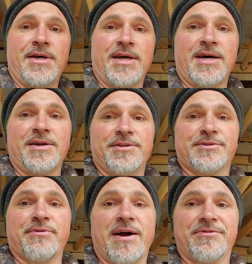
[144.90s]
I got all
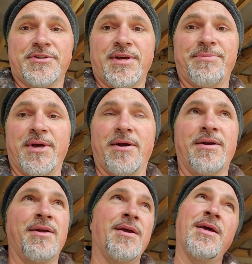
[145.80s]
those rafters up
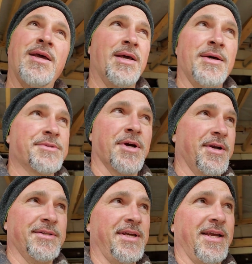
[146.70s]
there. Sorry I
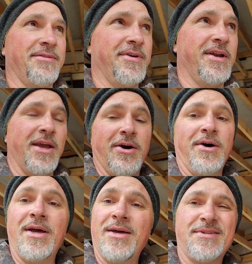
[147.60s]
didn't take any
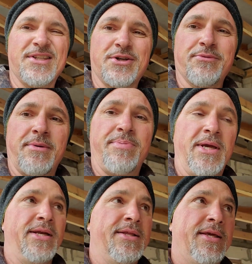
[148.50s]
video. It's just a
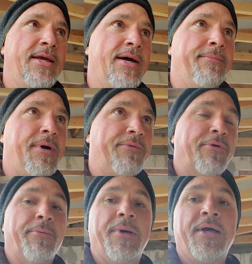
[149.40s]
repeat of the
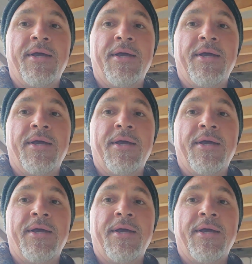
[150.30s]
mudroom.